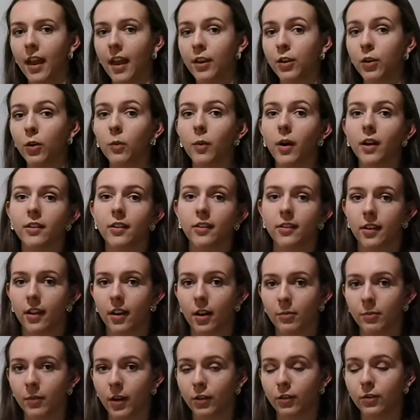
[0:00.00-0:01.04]
and you'll want to set
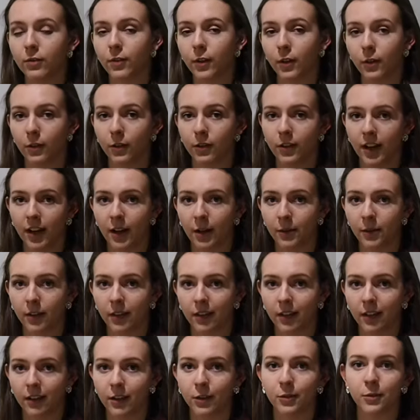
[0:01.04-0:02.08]
up much further down
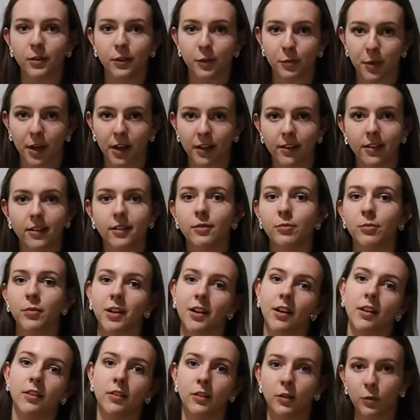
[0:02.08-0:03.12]
than you expect
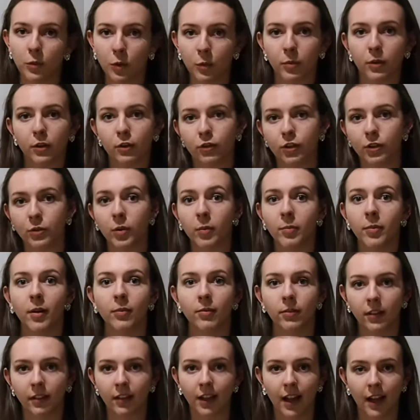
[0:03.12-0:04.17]
because it will push you
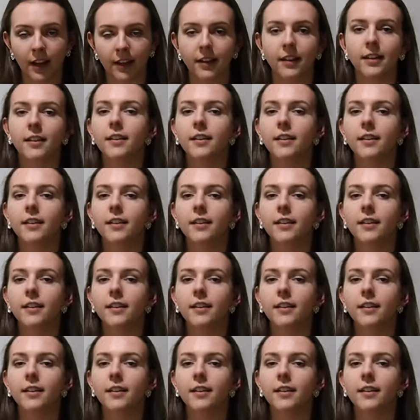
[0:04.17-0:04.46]
above the line.